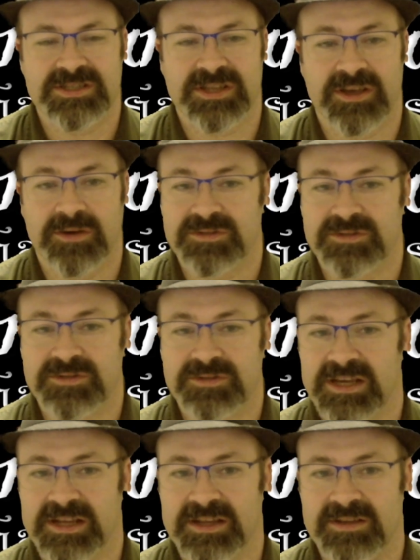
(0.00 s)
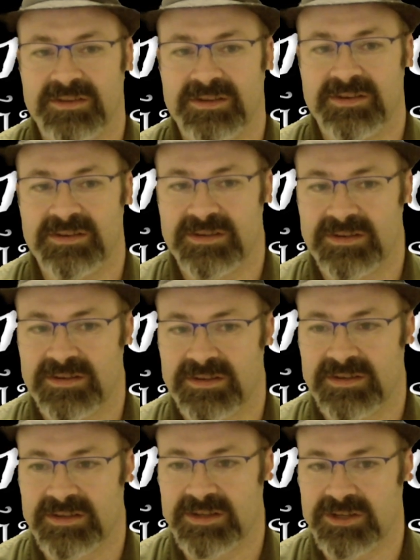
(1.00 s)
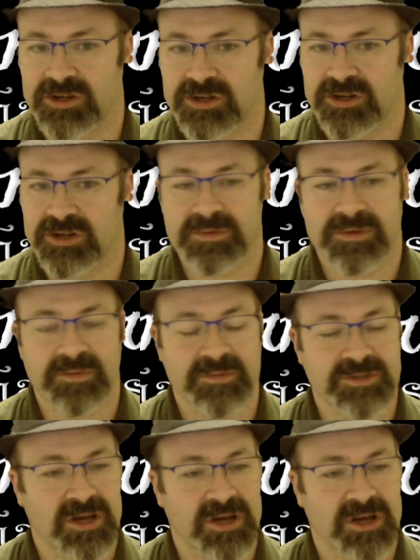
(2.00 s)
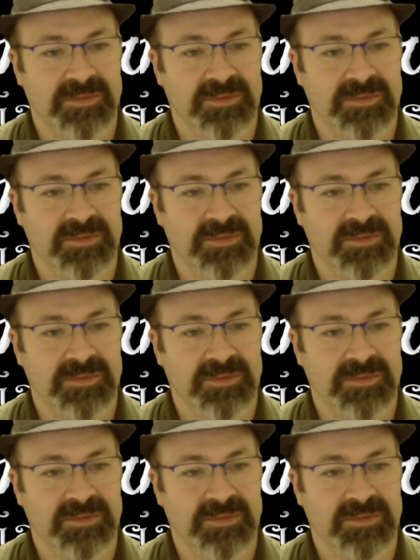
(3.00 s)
The ghost decided, determined something was odd,